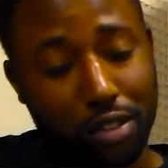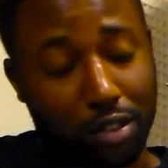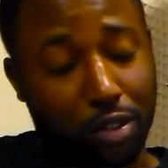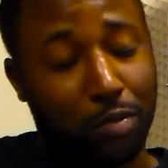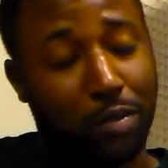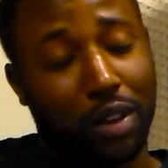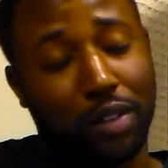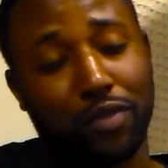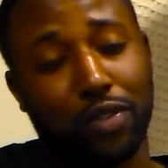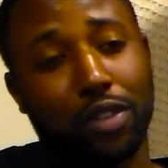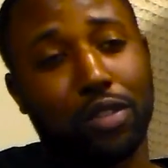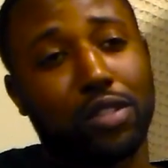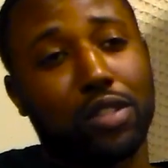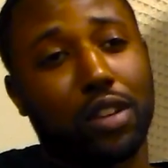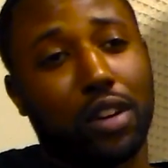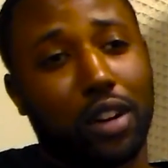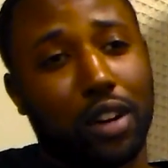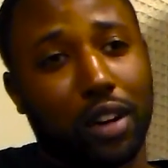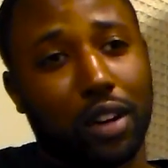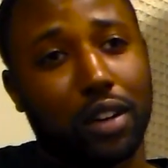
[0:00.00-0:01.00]
So my
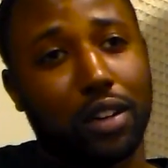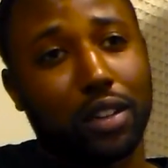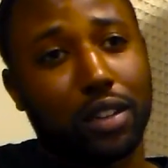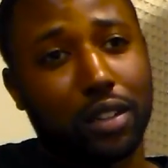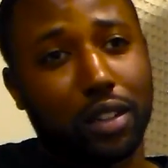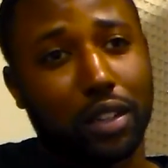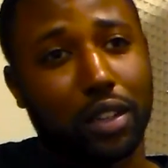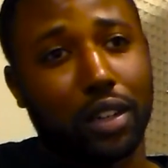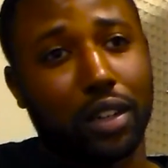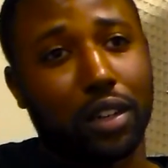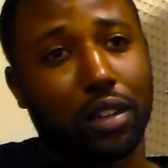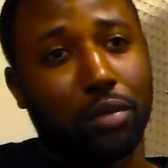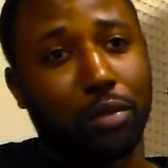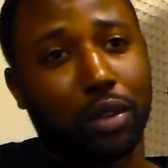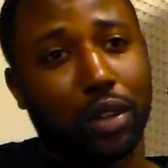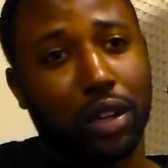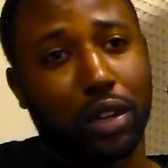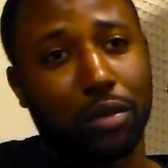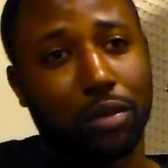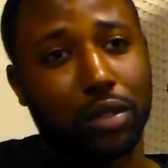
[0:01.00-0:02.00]
first car,
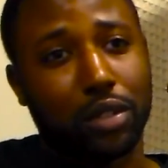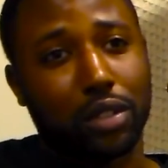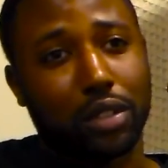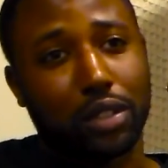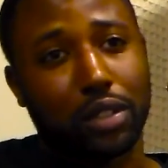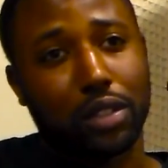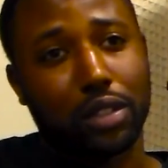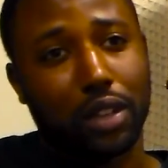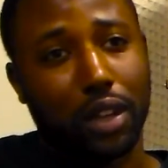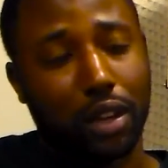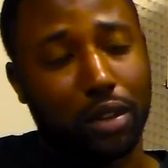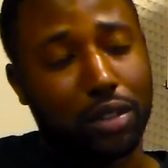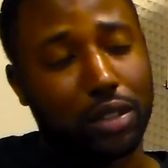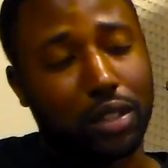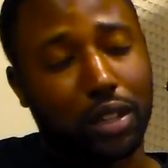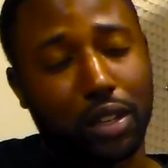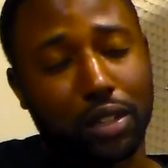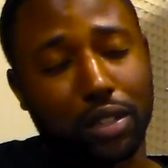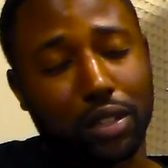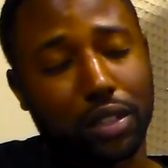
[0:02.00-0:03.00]
when I
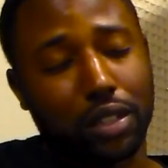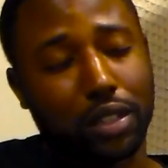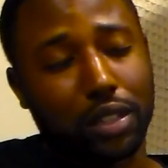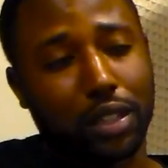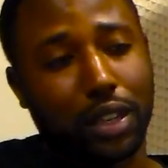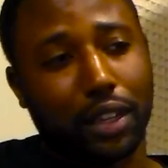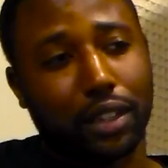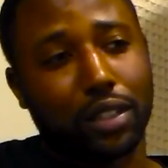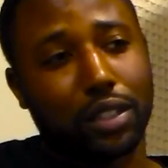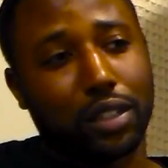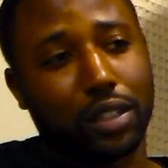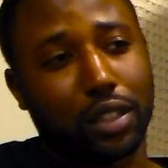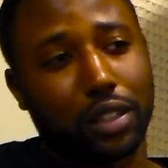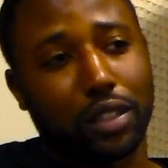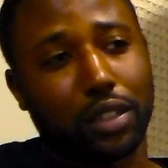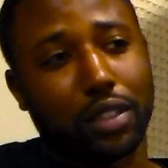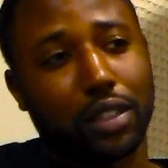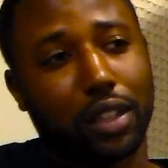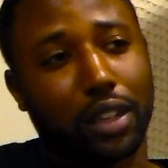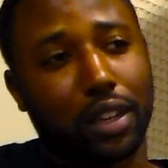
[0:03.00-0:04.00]
was stationed in Texas
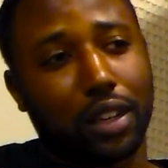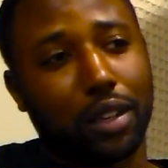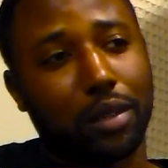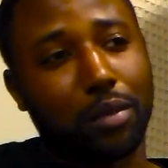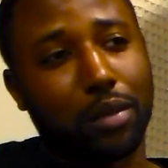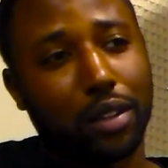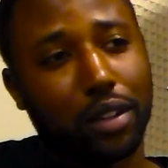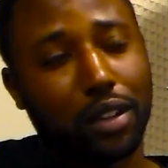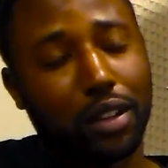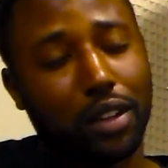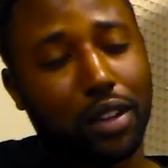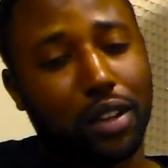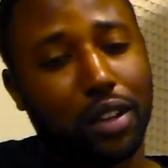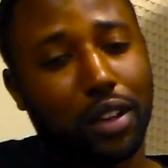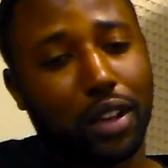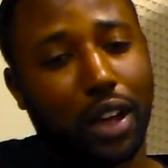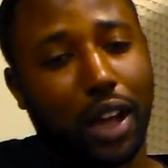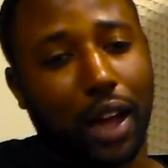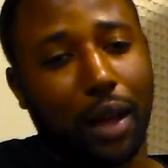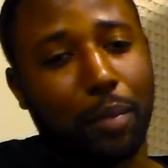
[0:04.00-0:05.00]
at the time,
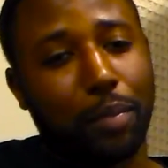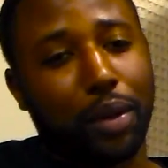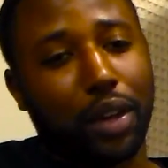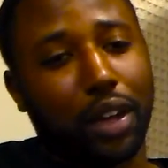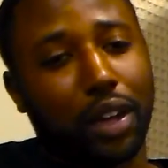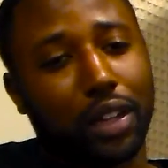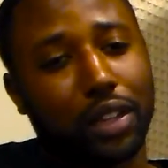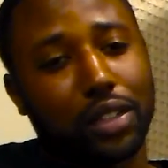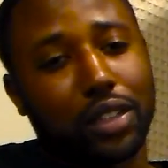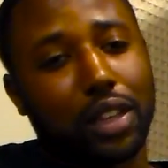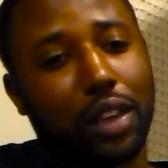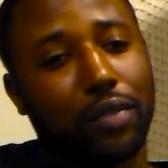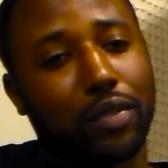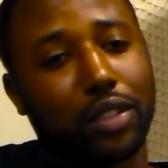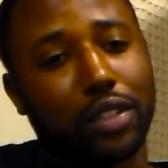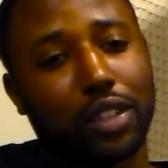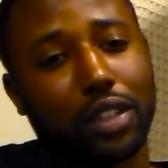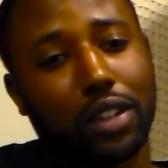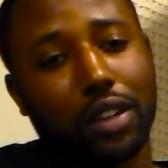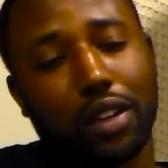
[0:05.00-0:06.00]
I paid
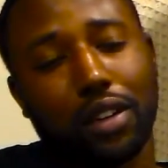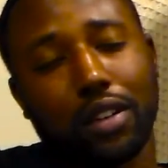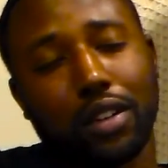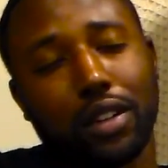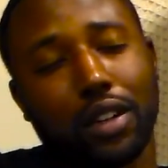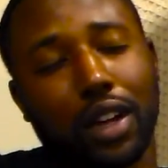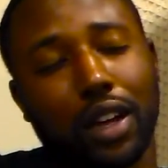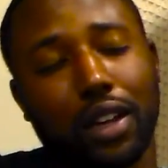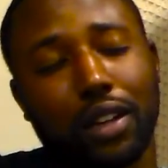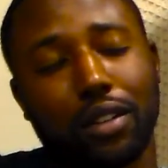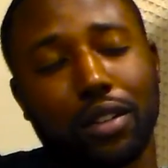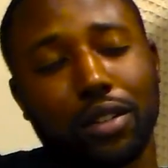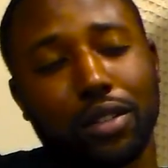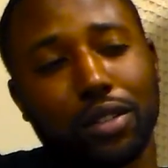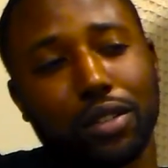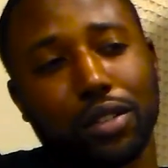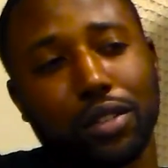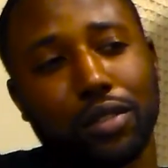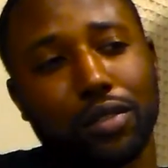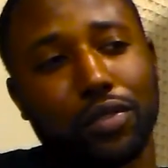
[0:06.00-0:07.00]

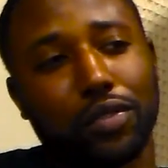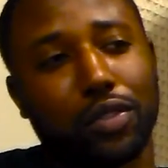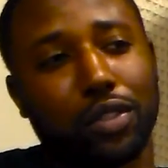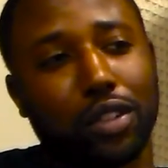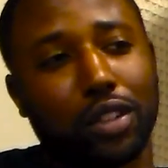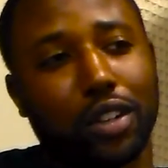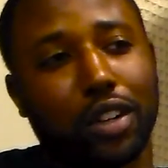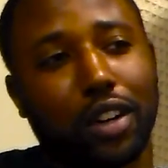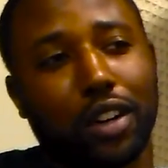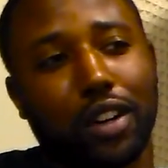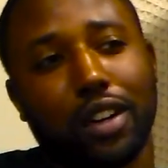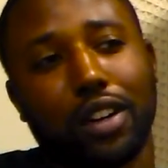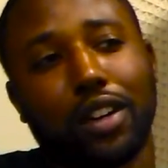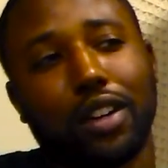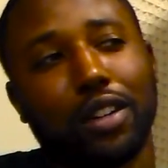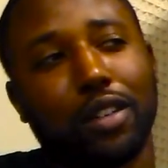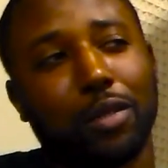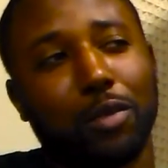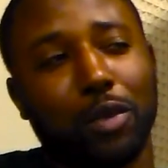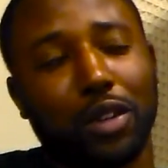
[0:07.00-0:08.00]
$1,700 for a
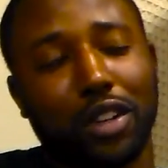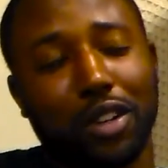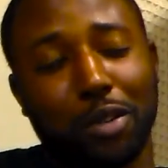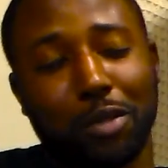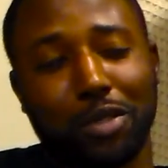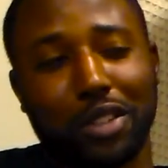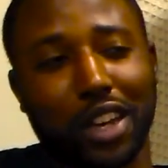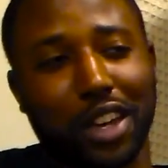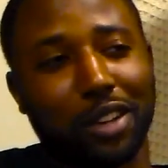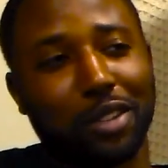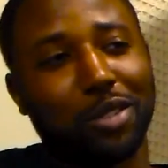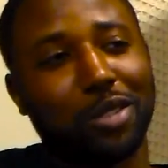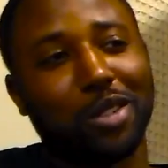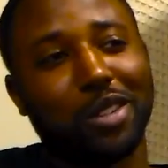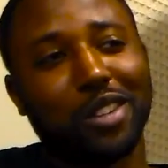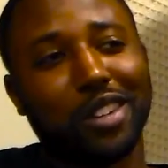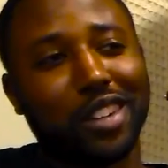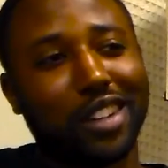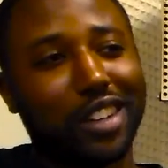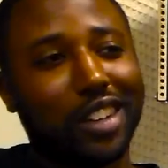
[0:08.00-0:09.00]
car with no title.